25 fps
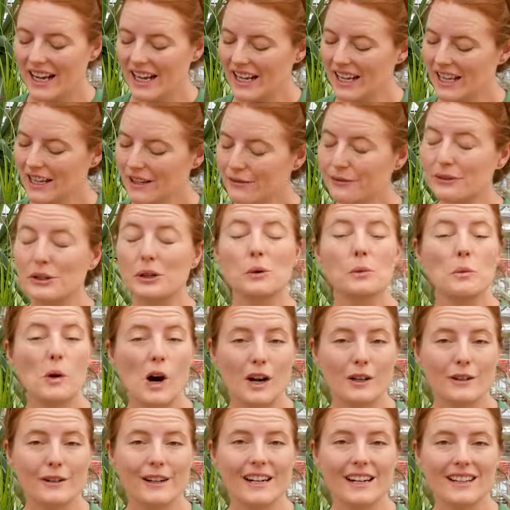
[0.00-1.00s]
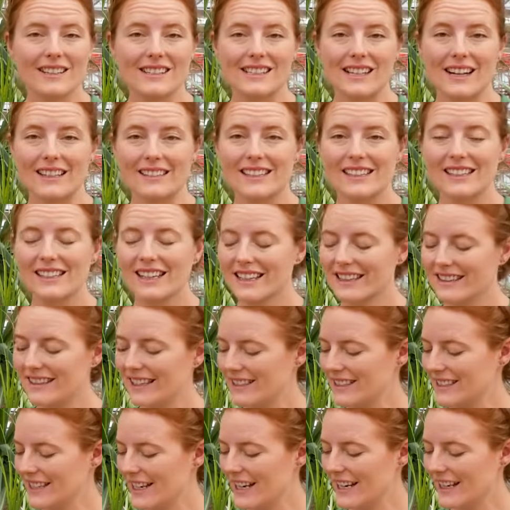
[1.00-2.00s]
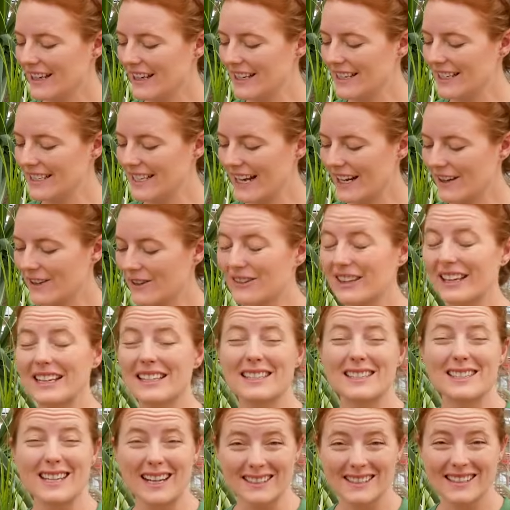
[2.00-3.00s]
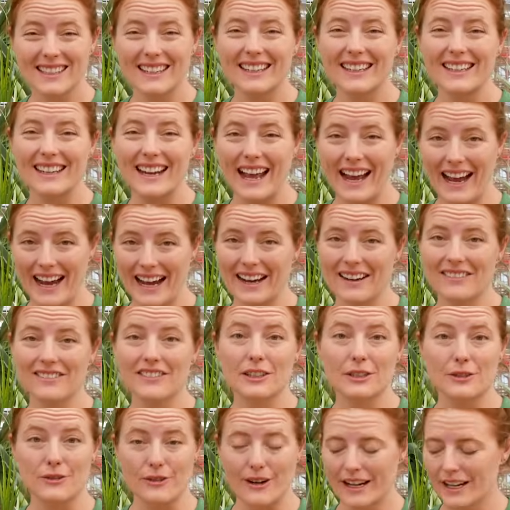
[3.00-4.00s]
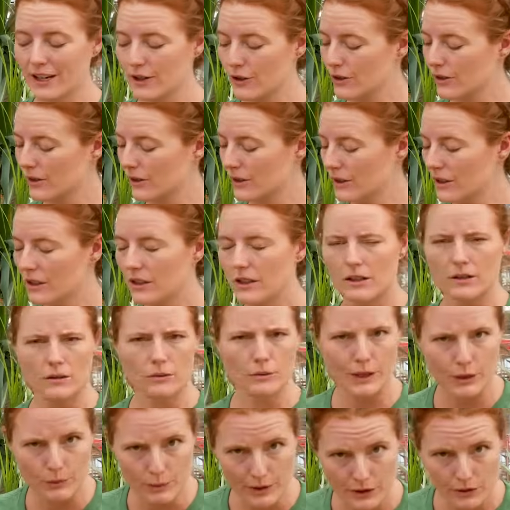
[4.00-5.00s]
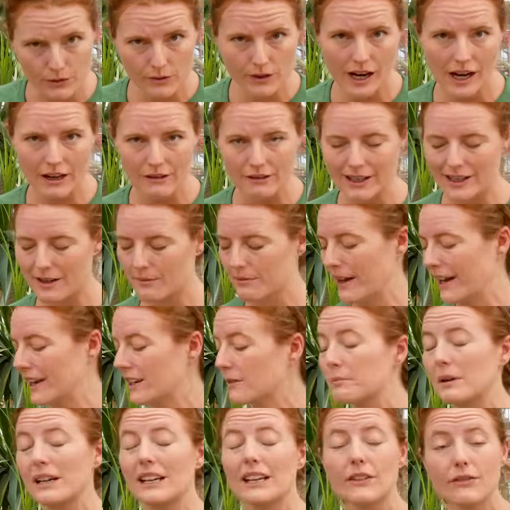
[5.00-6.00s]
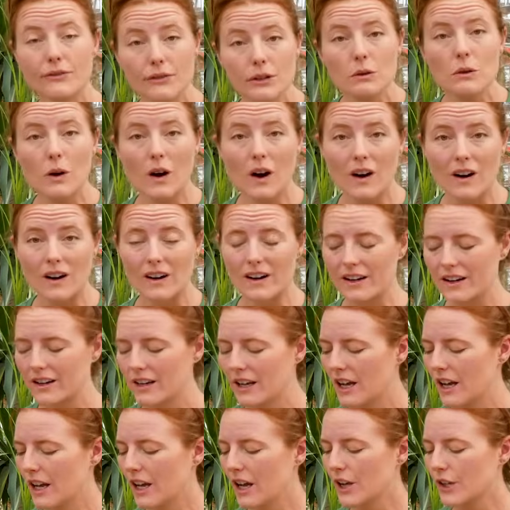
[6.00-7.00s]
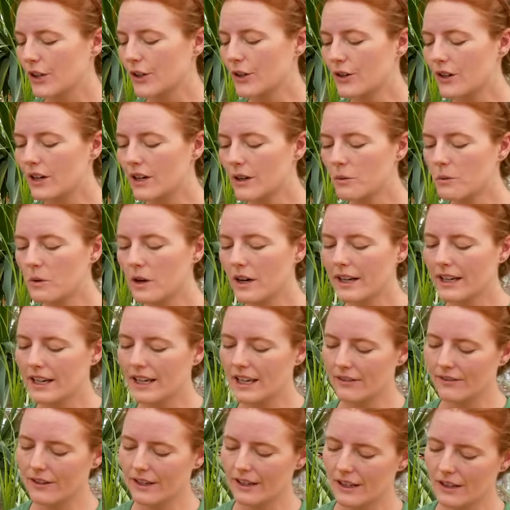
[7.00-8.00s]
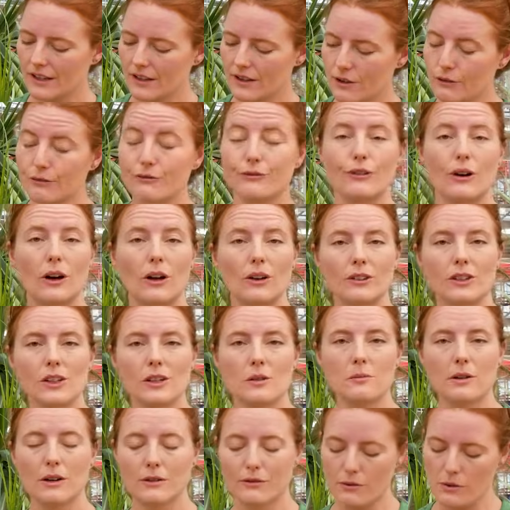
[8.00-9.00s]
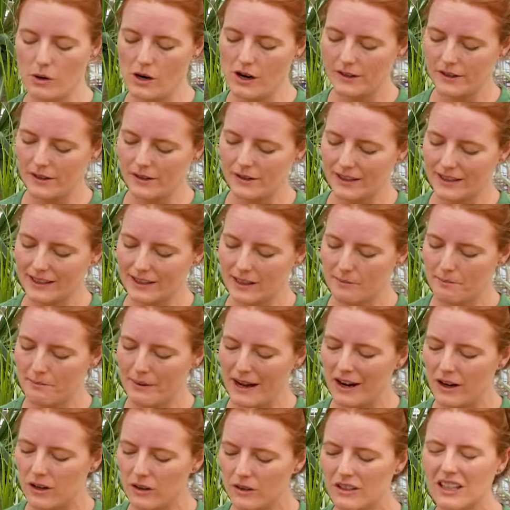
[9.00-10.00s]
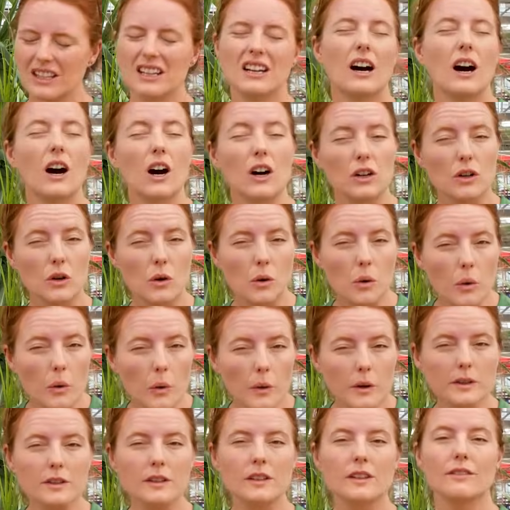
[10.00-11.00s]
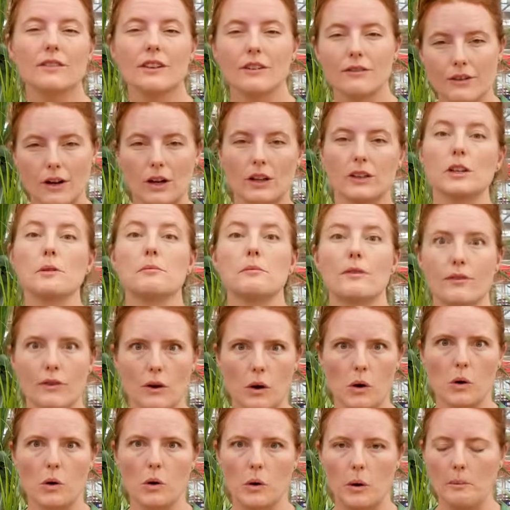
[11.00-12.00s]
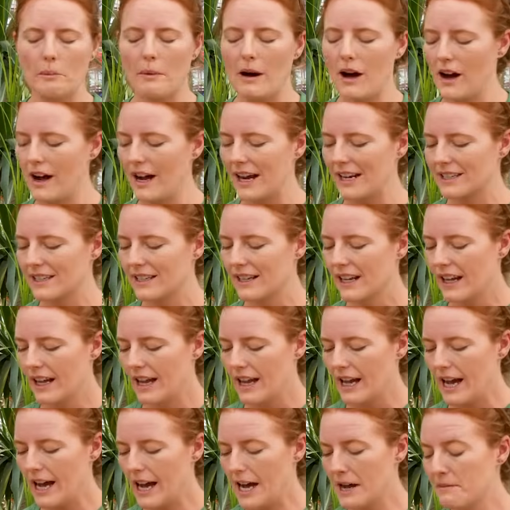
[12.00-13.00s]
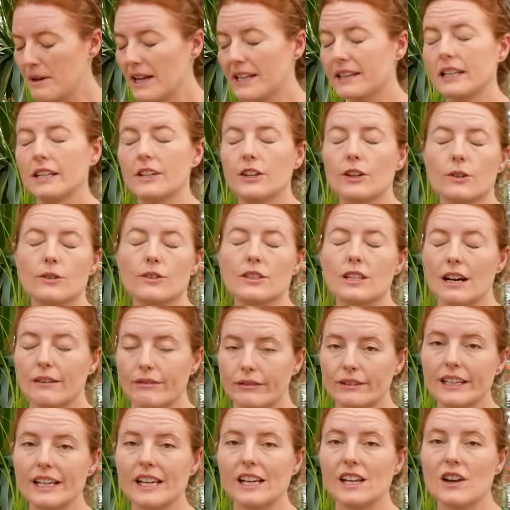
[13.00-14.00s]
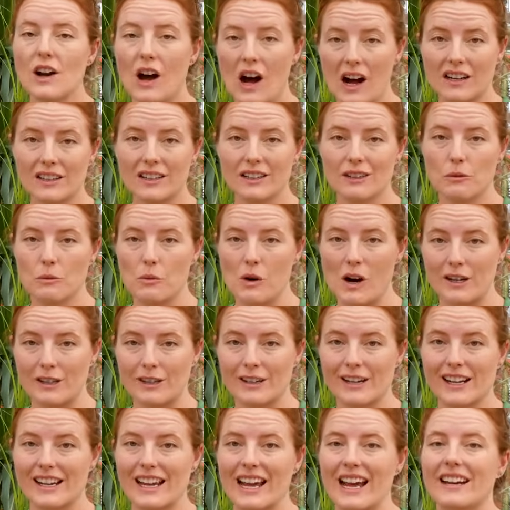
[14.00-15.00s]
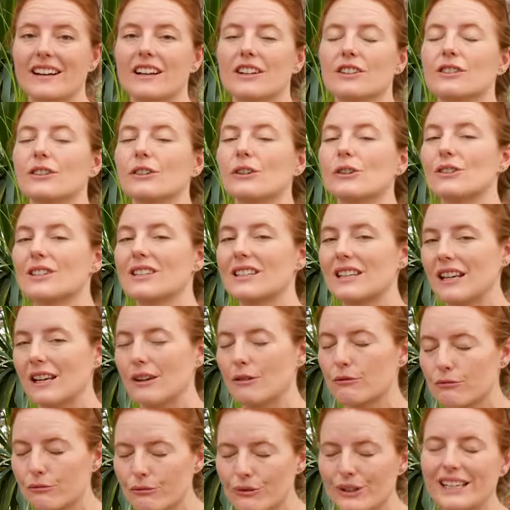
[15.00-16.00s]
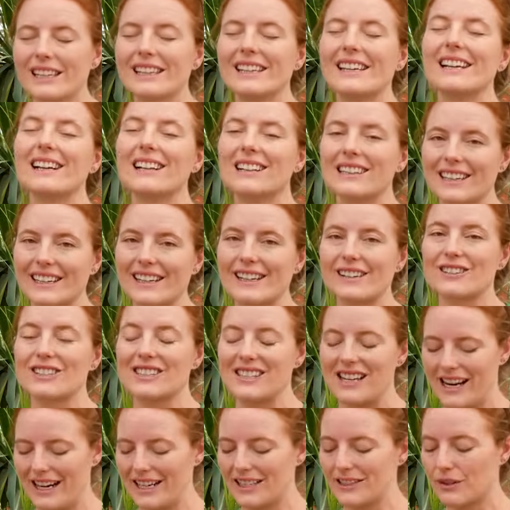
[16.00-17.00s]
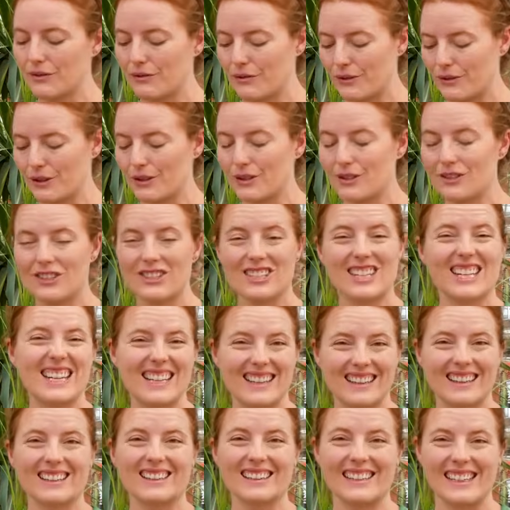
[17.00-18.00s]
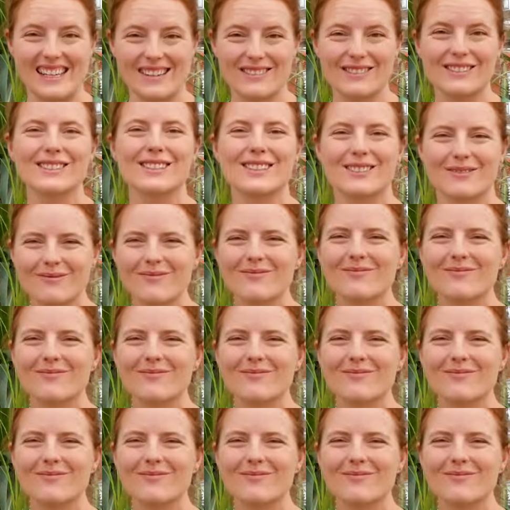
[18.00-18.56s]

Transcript: if you're watering a succulent that's in a container that doesn't have a drainage hole, which we do not recommend, but if you are, you're going to want to give it the volume of water that's about a quarter of the volume of the whole pot. And then you're definitely not going to water it again until you're seeing really clear signs of thirst in the leaves.